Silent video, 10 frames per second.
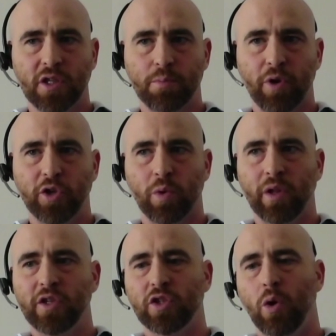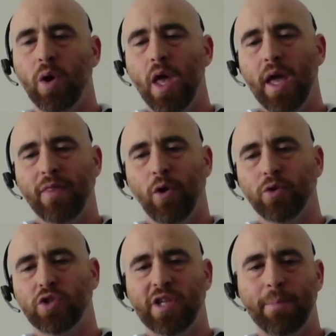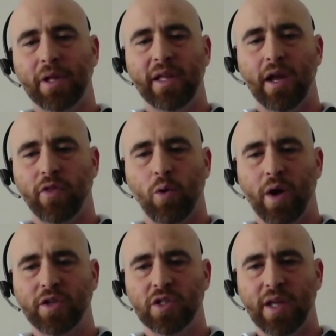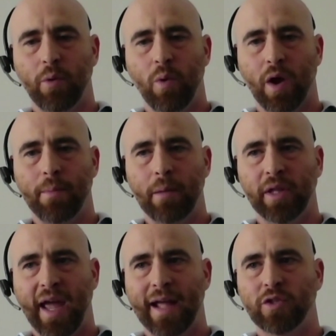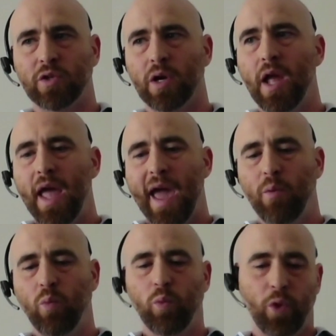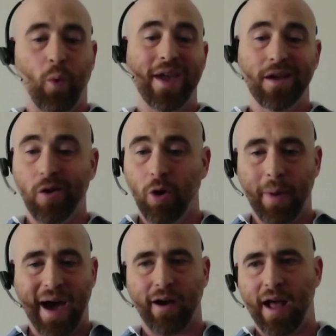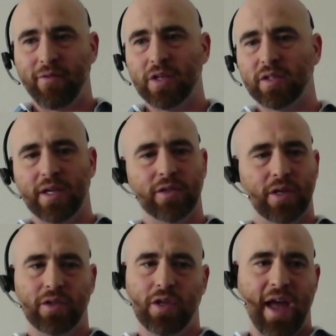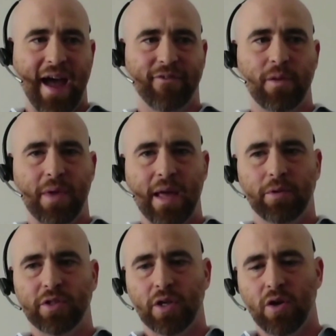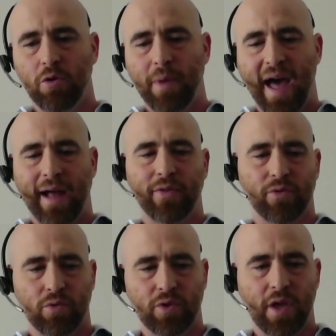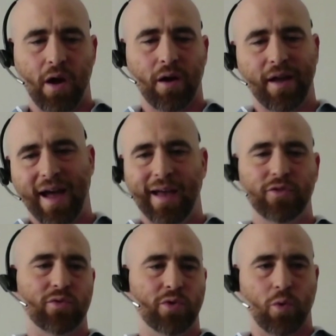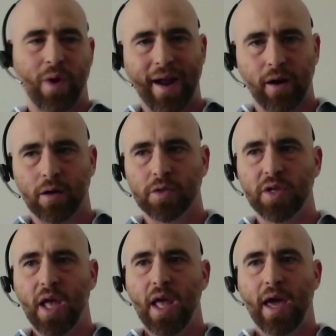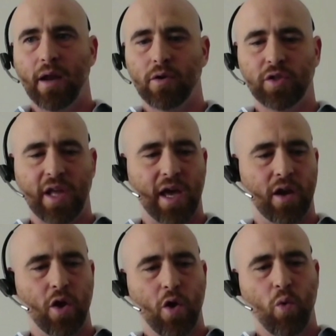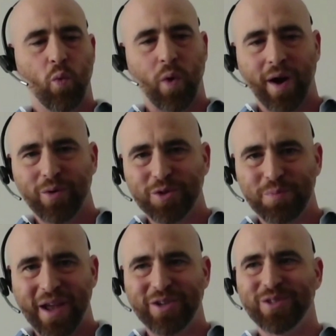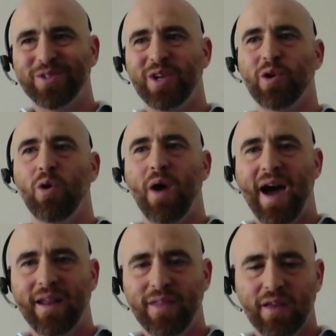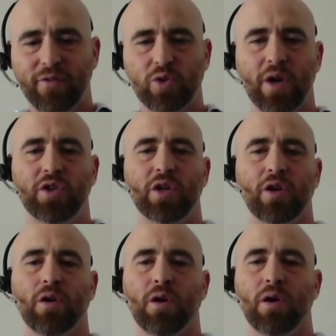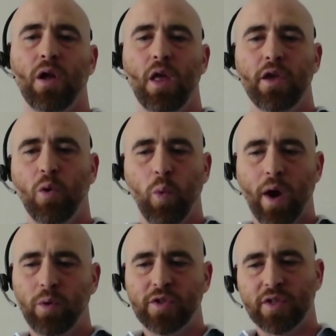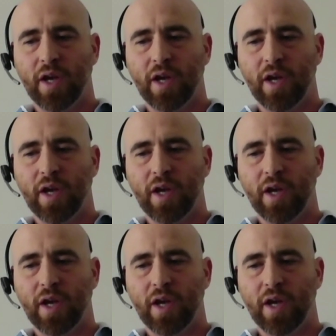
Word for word: breach really? So those typically are the questions that we want to be able to answer. And the way you go about it, obviously, is you have to be able to go back through the archives, through the records, and understand where was patient zero, how did the infiltration occur, you know, where was